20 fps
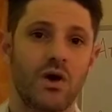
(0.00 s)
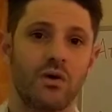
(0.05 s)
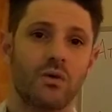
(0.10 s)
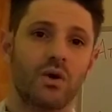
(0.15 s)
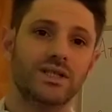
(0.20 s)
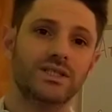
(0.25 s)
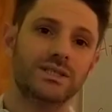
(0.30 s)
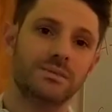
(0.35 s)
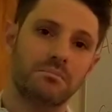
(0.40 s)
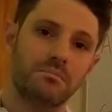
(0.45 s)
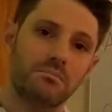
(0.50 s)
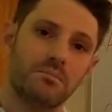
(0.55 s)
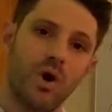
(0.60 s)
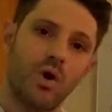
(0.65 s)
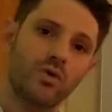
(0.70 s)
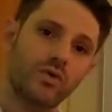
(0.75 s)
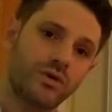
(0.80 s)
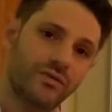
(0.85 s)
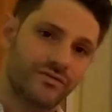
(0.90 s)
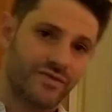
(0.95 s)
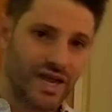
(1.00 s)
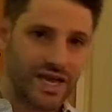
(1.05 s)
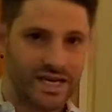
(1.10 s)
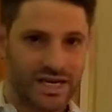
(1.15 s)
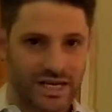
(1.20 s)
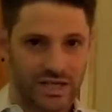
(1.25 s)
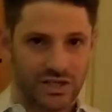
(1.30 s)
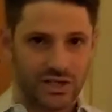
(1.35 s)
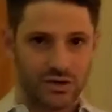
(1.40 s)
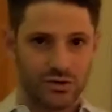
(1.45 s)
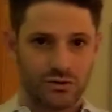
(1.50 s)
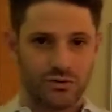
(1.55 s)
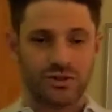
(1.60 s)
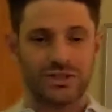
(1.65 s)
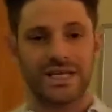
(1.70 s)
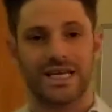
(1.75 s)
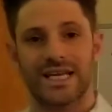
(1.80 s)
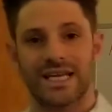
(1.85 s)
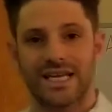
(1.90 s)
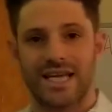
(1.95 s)
What's motivating you
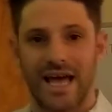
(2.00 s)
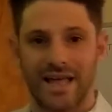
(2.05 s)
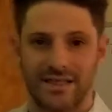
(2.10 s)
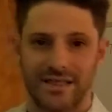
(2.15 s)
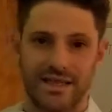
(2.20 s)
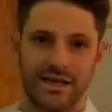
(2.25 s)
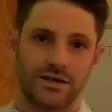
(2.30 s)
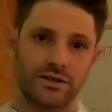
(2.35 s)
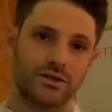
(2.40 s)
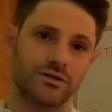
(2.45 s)
to get there?